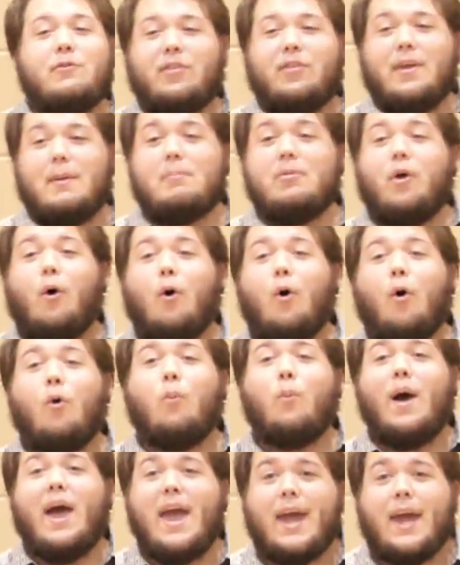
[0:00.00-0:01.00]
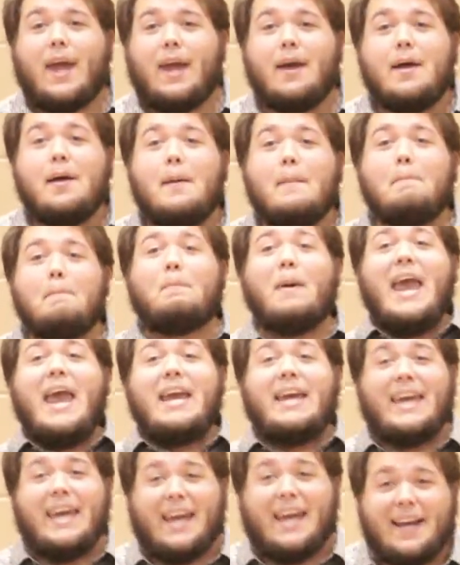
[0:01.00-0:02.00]
them the whole way,
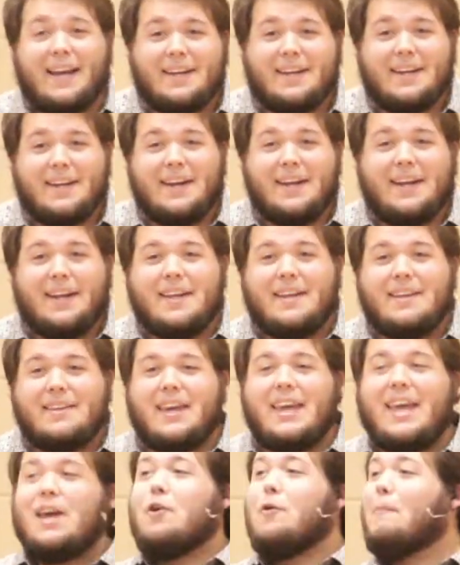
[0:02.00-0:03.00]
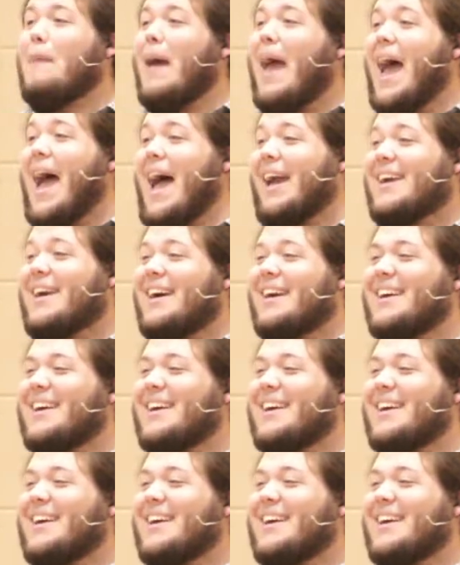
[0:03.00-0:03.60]
begging to get her back